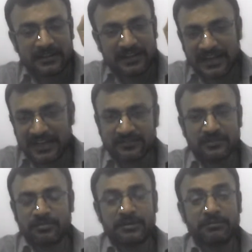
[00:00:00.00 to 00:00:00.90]
as
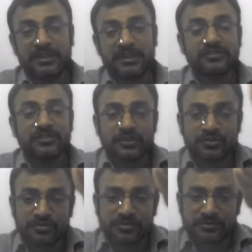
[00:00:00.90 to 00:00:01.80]
means
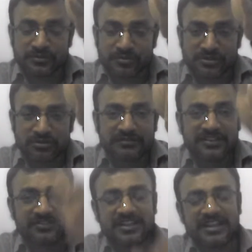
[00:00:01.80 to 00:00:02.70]
to solve
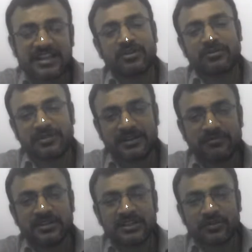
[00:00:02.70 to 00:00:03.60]
the same
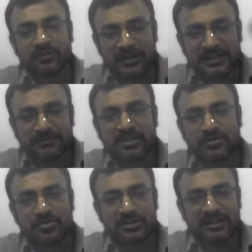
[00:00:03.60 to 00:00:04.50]
problem, one of the
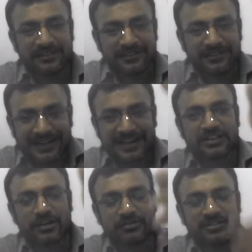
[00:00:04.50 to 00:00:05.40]
coder
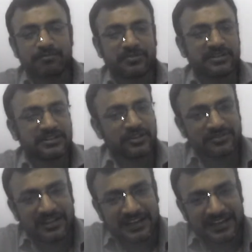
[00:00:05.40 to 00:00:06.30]
write
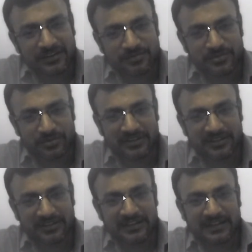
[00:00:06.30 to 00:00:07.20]
thousand line of code,
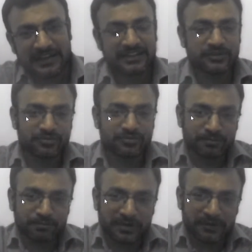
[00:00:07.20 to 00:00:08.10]
and
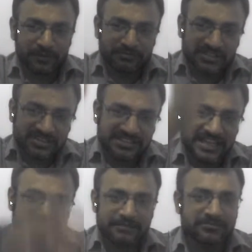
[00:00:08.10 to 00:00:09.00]
to perform the
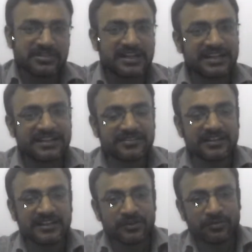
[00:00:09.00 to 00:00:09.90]
same
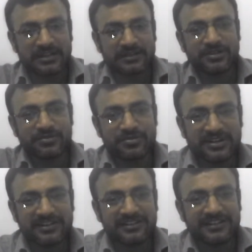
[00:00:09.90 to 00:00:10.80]
task, one of the
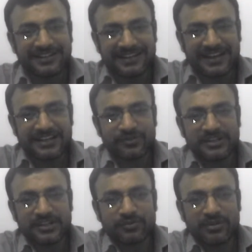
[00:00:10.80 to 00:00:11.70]
coder write
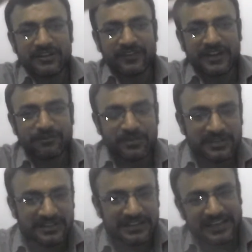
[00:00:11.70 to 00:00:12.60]
only 25
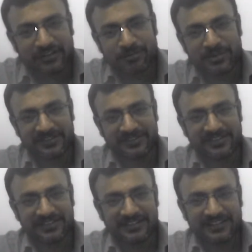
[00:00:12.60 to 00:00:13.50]
line of
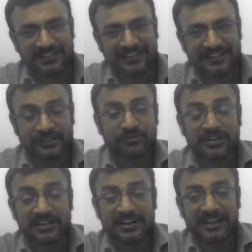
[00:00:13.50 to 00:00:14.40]
case, 20